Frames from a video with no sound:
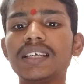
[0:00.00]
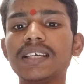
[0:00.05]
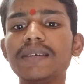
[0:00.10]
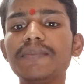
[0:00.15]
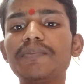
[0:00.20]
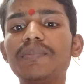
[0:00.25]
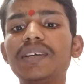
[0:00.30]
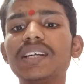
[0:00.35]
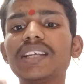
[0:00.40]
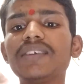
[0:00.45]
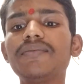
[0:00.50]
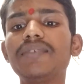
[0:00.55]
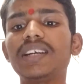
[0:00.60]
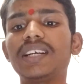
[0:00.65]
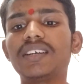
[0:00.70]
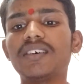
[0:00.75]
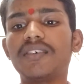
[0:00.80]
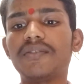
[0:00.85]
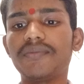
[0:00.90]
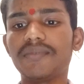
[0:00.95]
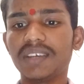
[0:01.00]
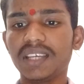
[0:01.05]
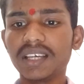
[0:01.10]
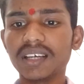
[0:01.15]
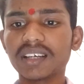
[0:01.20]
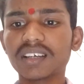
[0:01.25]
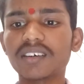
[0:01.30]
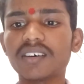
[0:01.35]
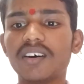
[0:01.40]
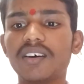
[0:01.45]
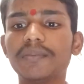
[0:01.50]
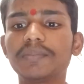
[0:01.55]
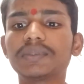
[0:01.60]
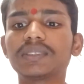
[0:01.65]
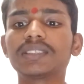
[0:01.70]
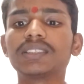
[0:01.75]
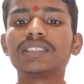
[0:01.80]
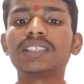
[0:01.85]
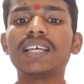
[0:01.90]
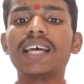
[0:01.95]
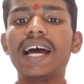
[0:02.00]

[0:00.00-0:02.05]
empty weight of aircrafts